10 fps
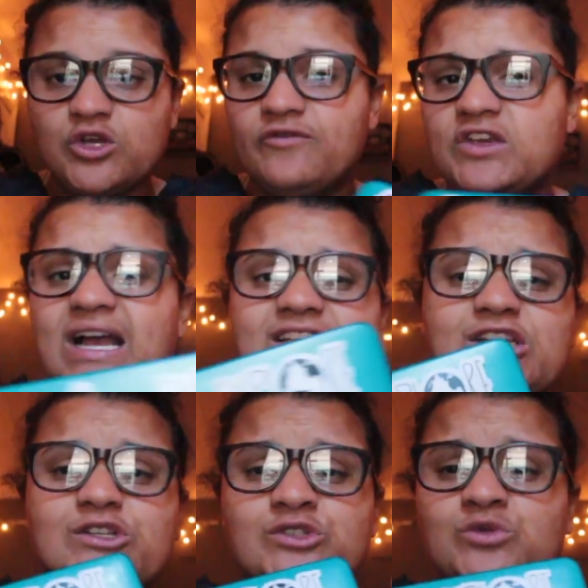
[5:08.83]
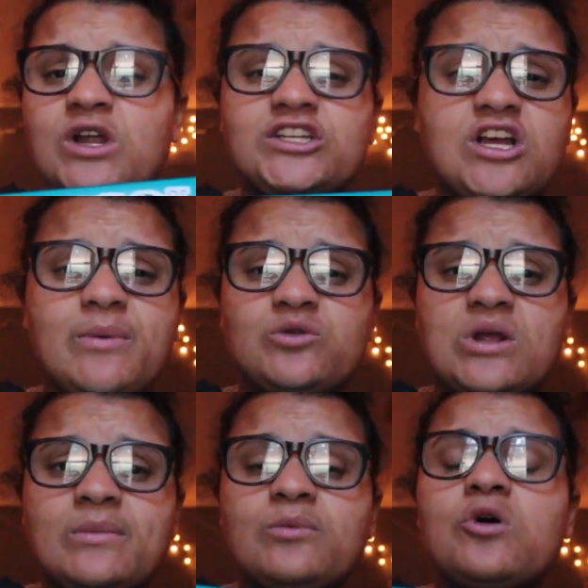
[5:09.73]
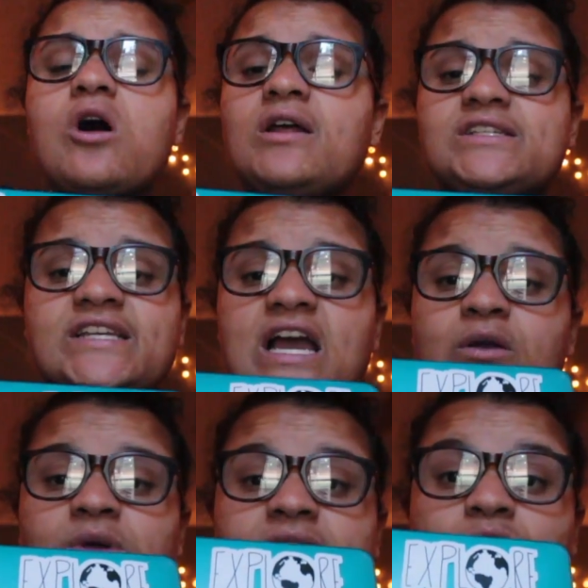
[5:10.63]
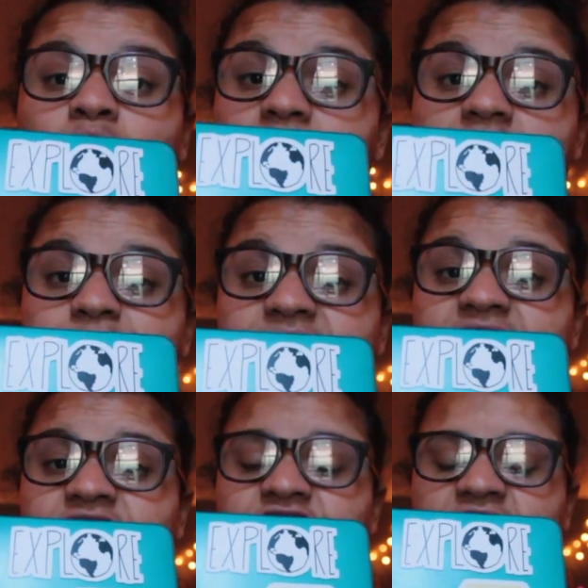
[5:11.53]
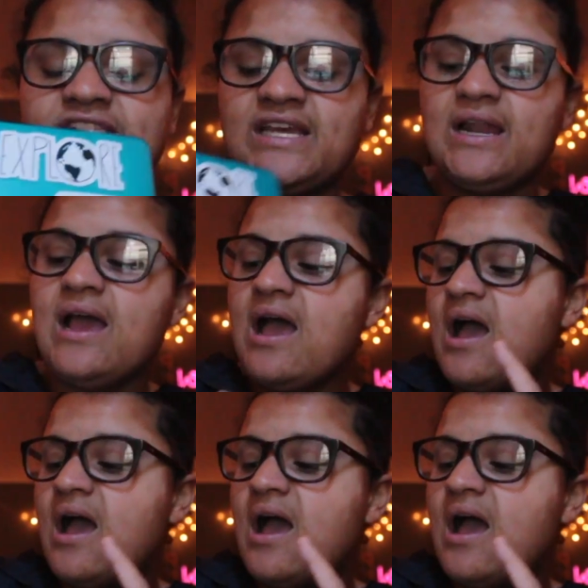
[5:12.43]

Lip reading: so if you guys do not shop on Redbubble, honestly, I would 100% suggest it.